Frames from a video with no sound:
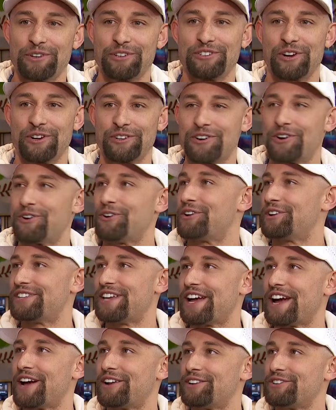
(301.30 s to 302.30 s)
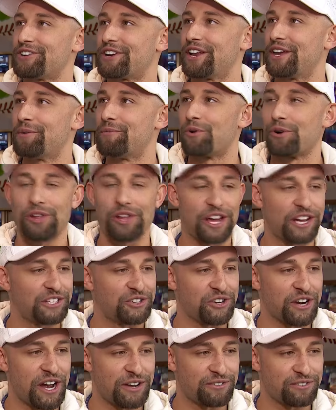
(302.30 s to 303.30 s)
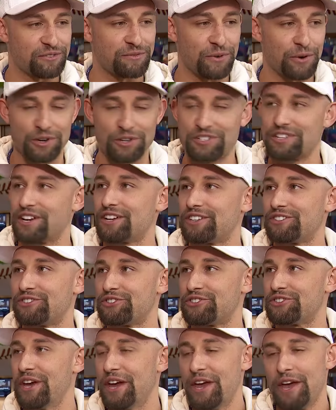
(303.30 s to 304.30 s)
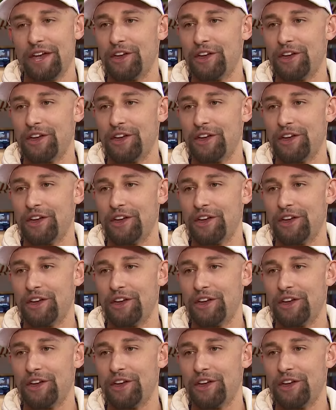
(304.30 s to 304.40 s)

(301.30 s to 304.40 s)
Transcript: going to start toning it down and try to hit more line drives and focus on just,